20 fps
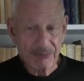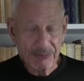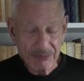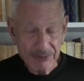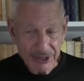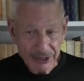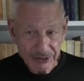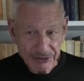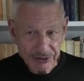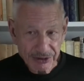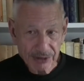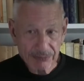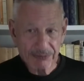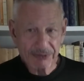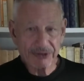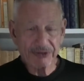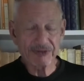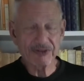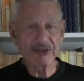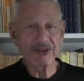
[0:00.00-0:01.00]

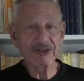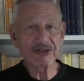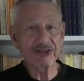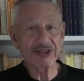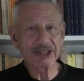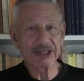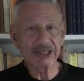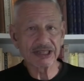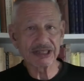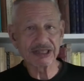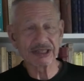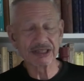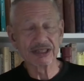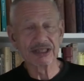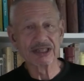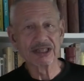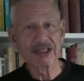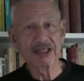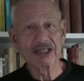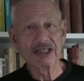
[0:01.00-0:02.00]
Interpretivists today
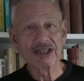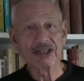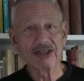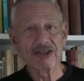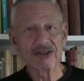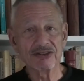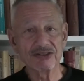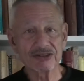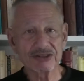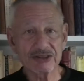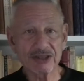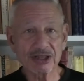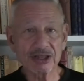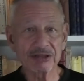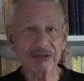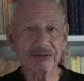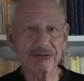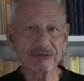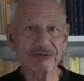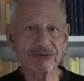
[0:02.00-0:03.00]

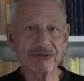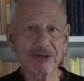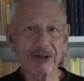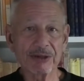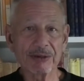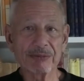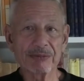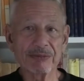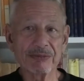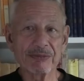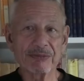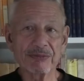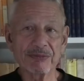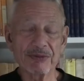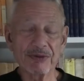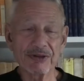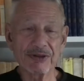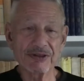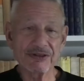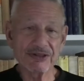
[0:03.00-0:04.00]
start from
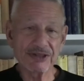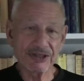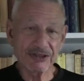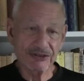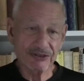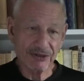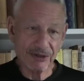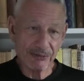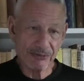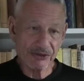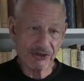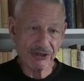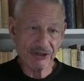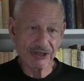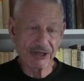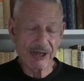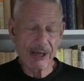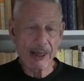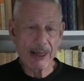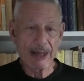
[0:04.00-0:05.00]
the assumption
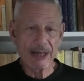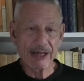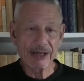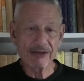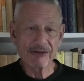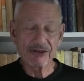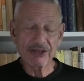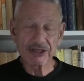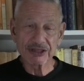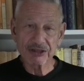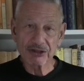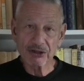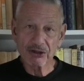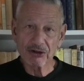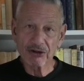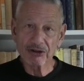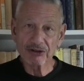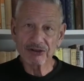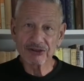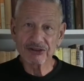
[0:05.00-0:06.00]
that
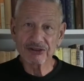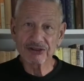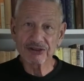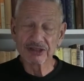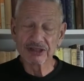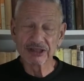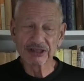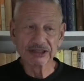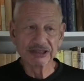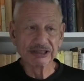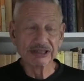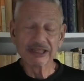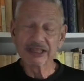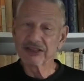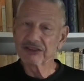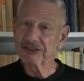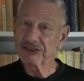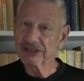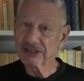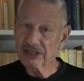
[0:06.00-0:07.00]
cause
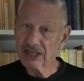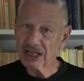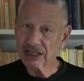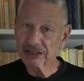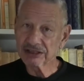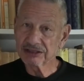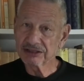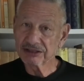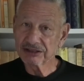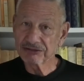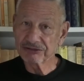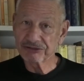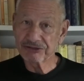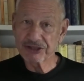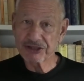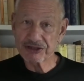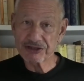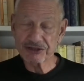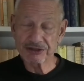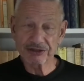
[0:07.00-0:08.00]
is not a
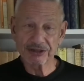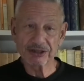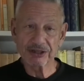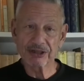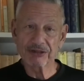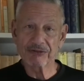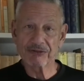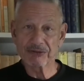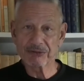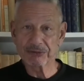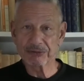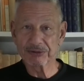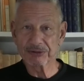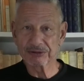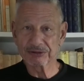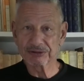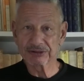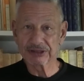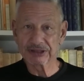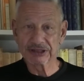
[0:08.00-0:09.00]
feature of the world.